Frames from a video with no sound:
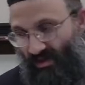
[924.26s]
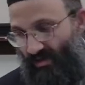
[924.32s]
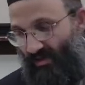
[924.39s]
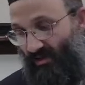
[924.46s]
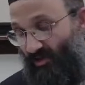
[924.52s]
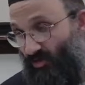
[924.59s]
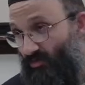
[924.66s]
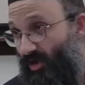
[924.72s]

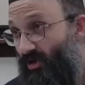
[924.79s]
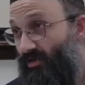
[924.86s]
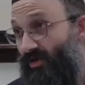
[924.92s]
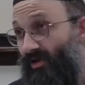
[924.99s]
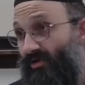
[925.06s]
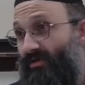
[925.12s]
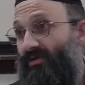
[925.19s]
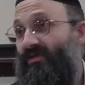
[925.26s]
Now the
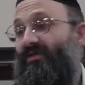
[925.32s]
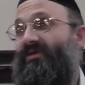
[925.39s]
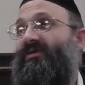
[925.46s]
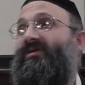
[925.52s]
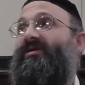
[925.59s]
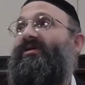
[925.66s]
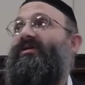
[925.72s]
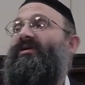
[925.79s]
Gemara
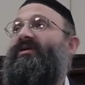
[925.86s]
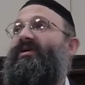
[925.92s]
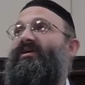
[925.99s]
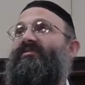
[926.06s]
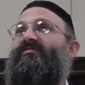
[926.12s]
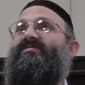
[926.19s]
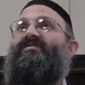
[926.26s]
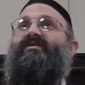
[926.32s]

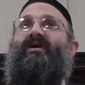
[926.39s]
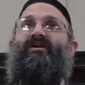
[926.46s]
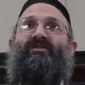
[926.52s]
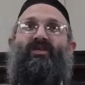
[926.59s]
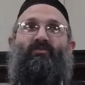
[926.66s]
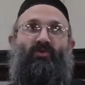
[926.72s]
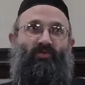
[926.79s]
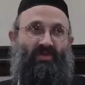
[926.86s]
gives a
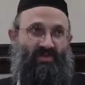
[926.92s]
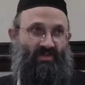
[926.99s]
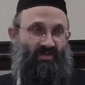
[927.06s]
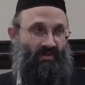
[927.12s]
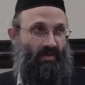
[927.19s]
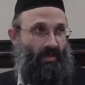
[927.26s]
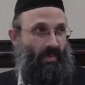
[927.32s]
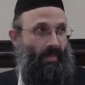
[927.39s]
deeper reason,
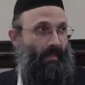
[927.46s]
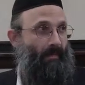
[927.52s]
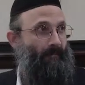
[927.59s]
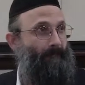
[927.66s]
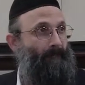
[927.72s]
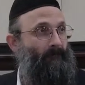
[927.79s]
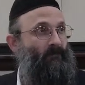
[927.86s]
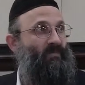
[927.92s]

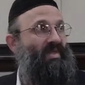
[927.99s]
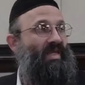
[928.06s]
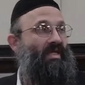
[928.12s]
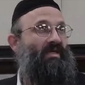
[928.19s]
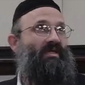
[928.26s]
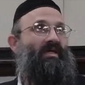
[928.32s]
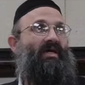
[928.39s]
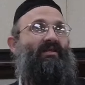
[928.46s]

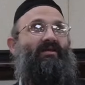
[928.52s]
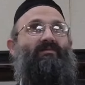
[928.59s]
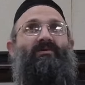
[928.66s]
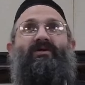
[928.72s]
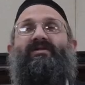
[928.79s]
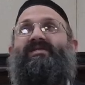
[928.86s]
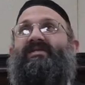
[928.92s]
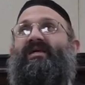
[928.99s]
and the
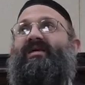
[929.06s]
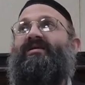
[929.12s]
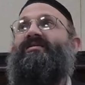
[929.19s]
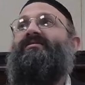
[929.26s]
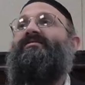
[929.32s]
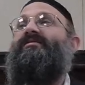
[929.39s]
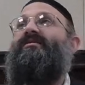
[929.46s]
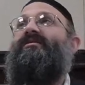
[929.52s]
Gemara
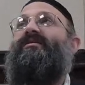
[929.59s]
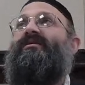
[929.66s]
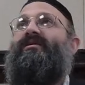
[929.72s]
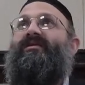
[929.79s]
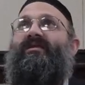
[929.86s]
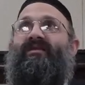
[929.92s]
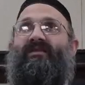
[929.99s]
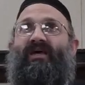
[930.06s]
says
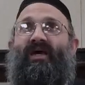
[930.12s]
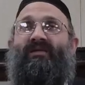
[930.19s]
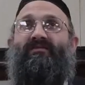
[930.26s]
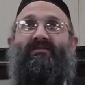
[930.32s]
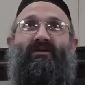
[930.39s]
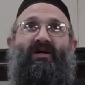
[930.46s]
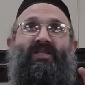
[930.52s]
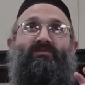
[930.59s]

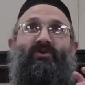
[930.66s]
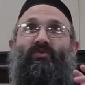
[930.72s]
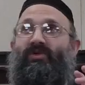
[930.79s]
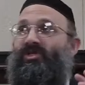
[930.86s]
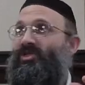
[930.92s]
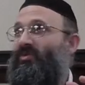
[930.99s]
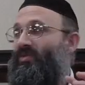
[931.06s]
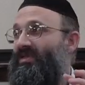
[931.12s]
that Adam
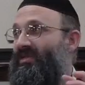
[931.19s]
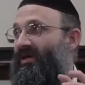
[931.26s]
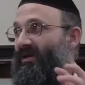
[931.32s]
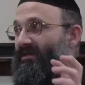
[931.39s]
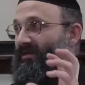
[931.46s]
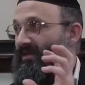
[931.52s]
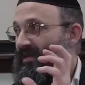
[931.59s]
Harishon was called the